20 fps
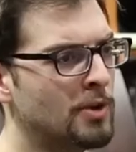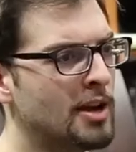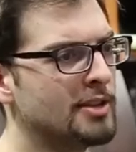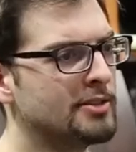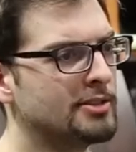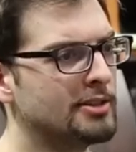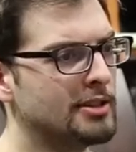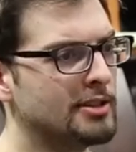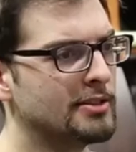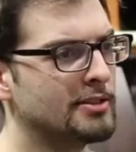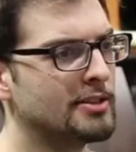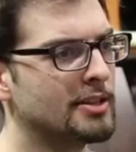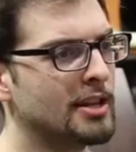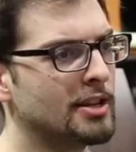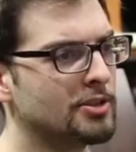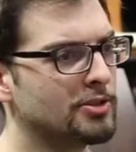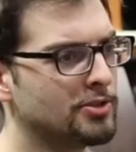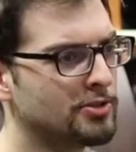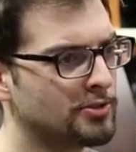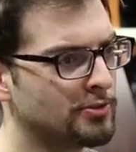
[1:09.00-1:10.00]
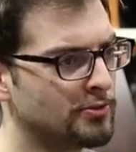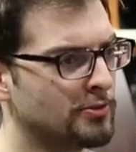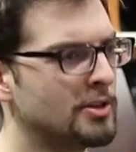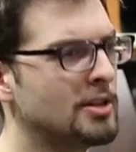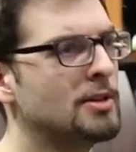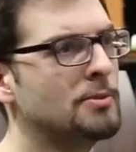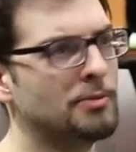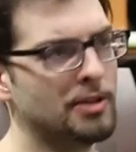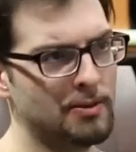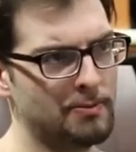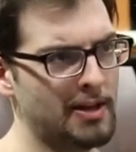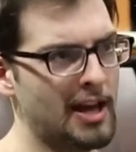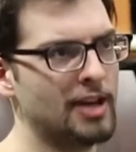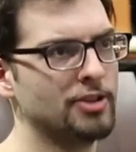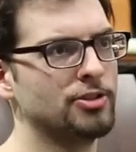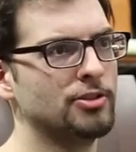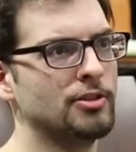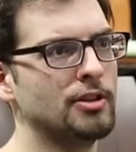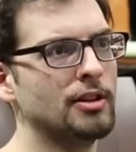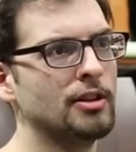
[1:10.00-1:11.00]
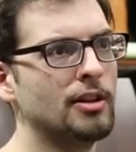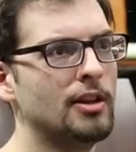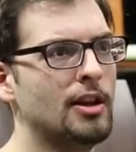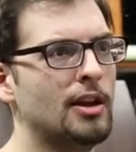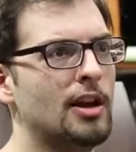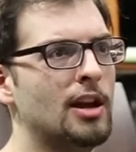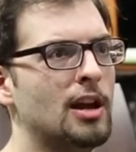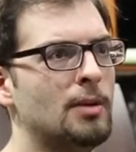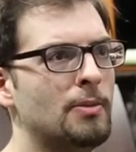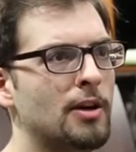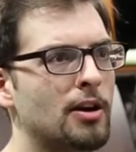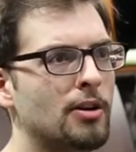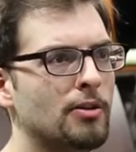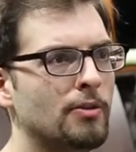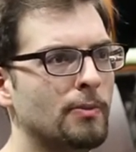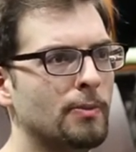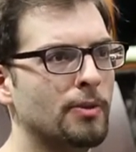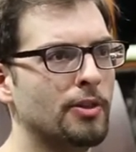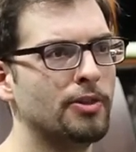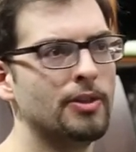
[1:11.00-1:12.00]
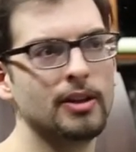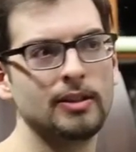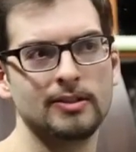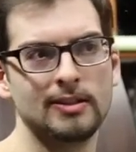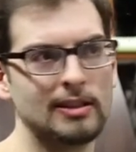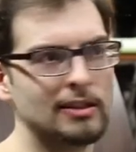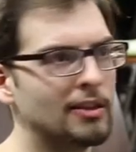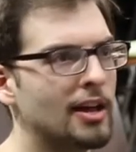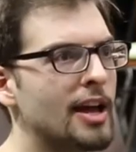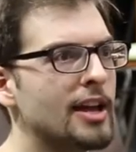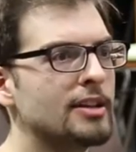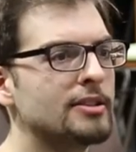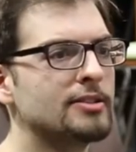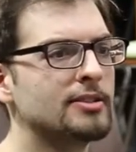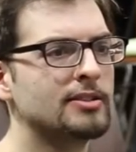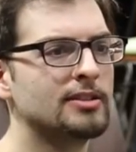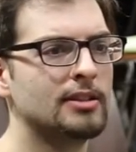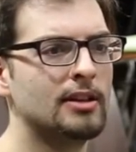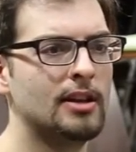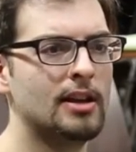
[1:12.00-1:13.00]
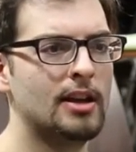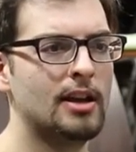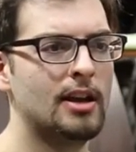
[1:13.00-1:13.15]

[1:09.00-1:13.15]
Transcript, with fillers: Wes is extremely passionate about the things he likes,